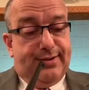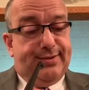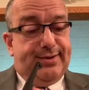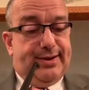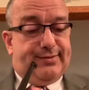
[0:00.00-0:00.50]

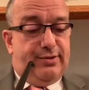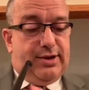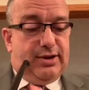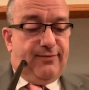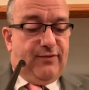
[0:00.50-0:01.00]
And let's
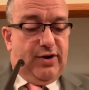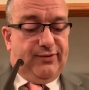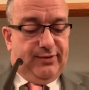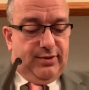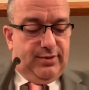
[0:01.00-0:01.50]
look at the
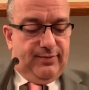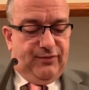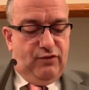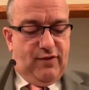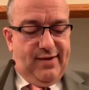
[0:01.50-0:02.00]
first
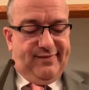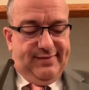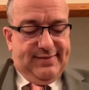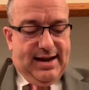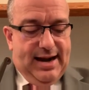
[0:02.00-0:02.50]
few
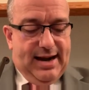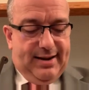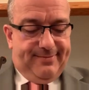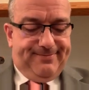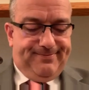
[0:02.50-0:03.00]
verses there.